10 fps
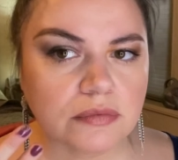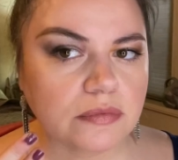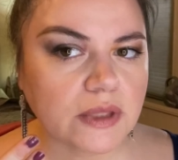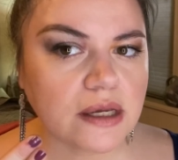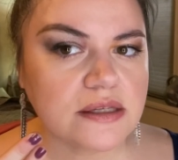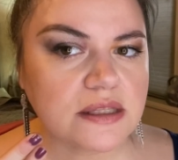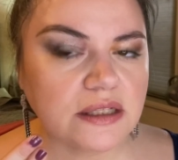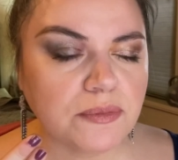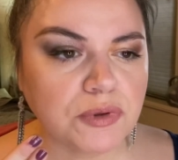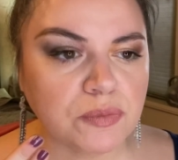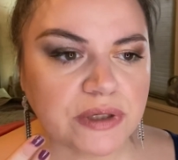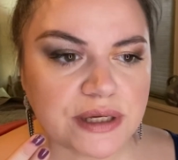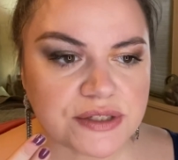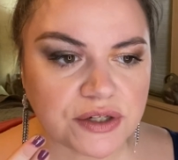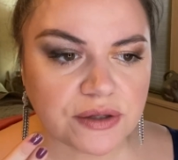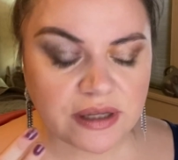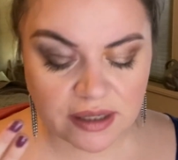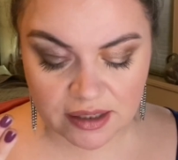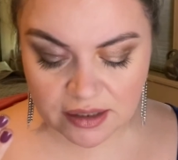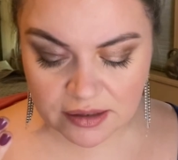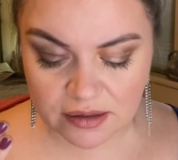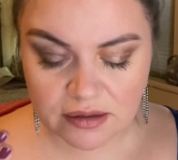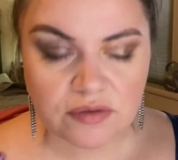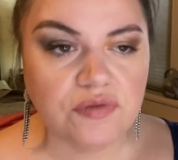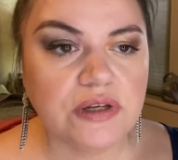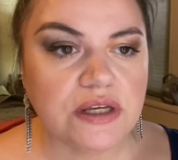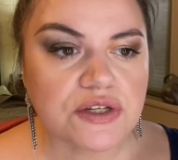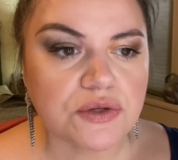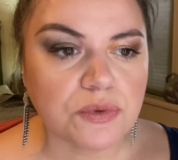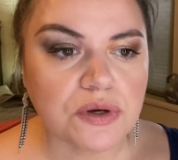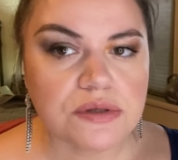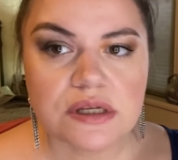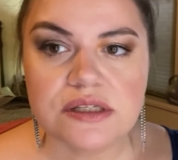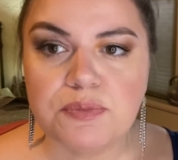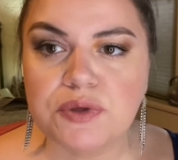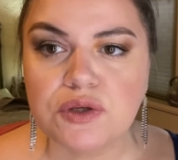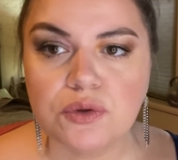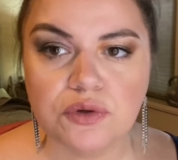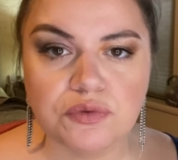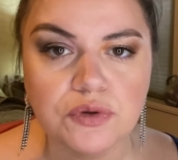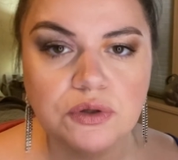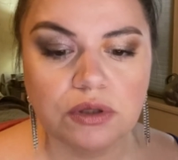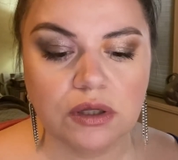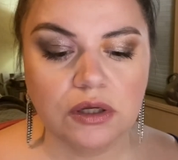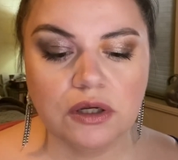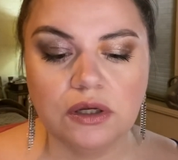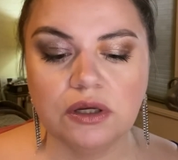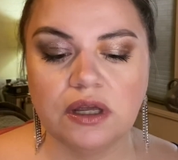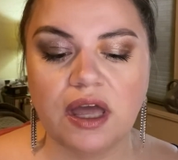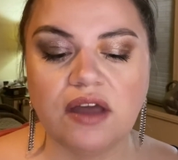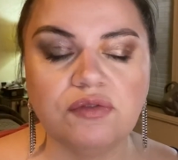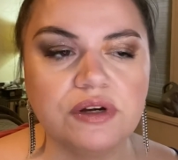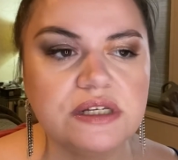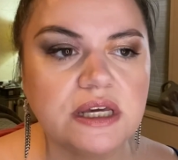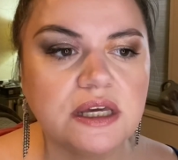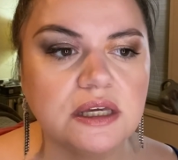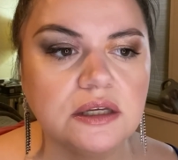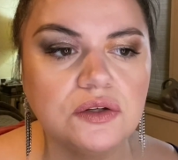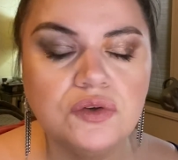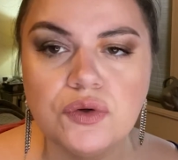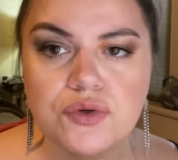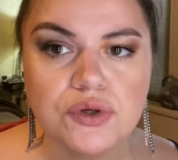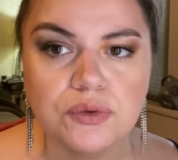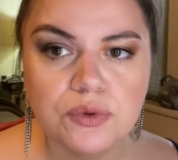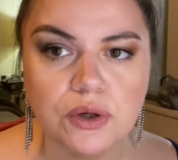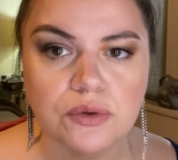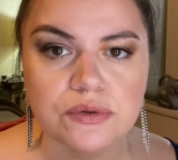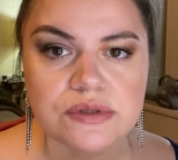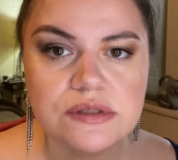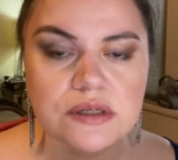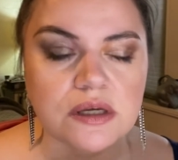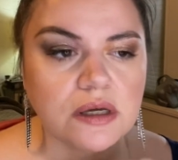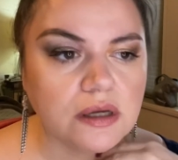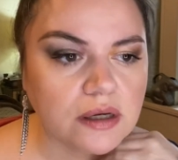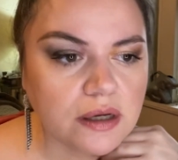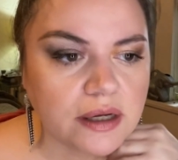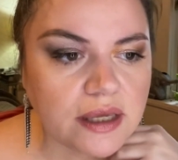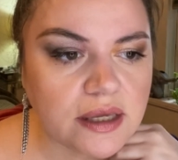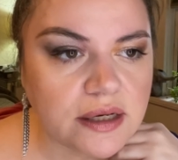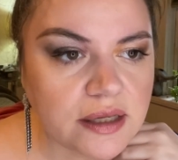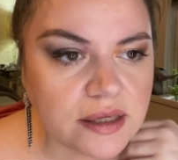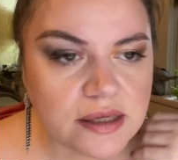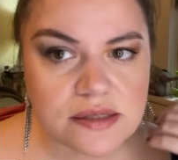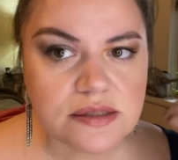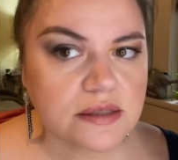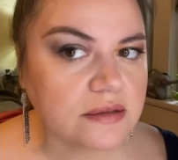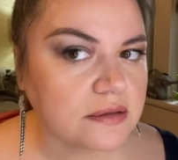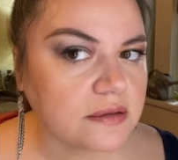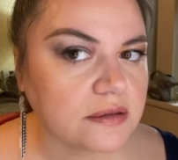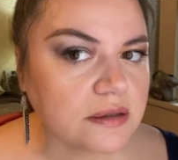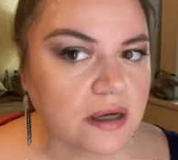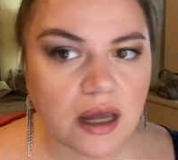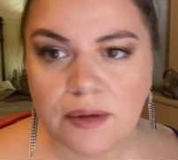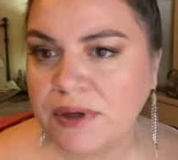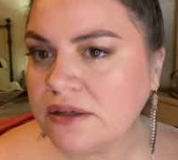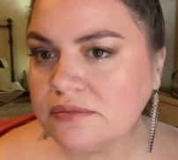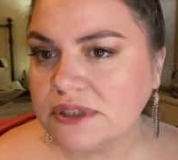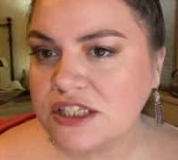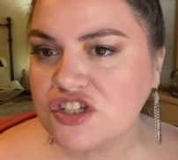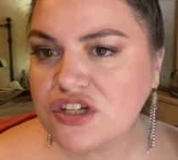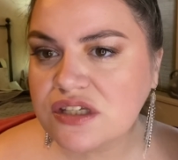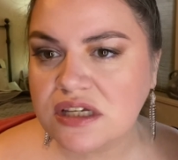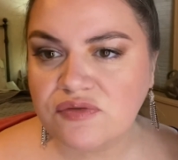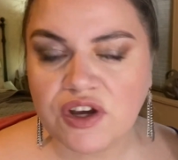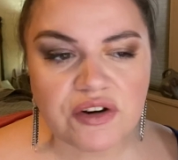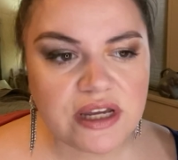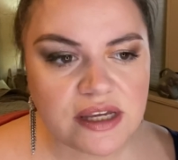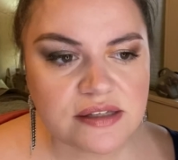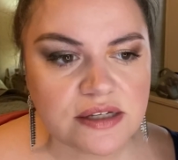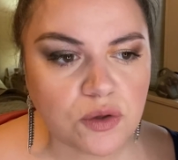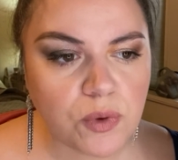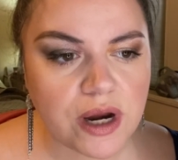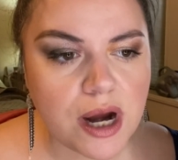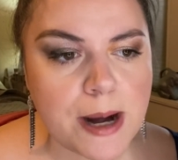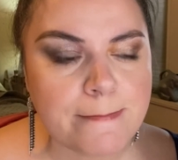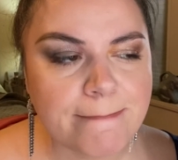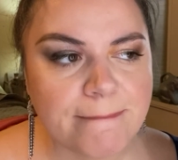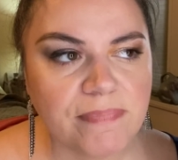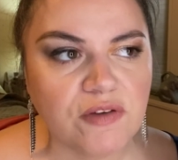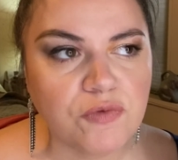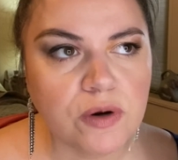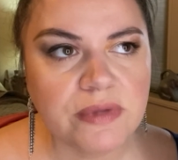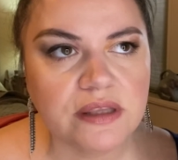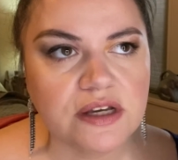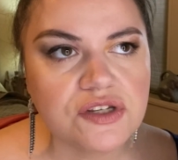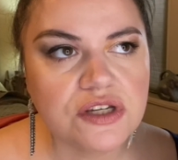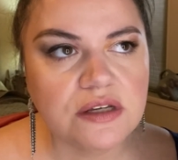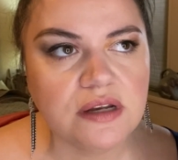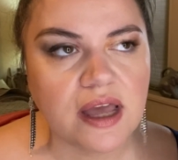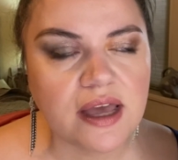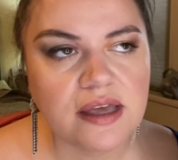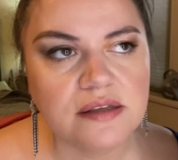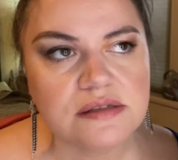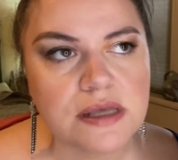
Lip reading: is the lip luminizer in Venetian Rose. It's a beautiful, everyday, neutral rose. It is, I mean, it's just very easy to wear. The formulation it's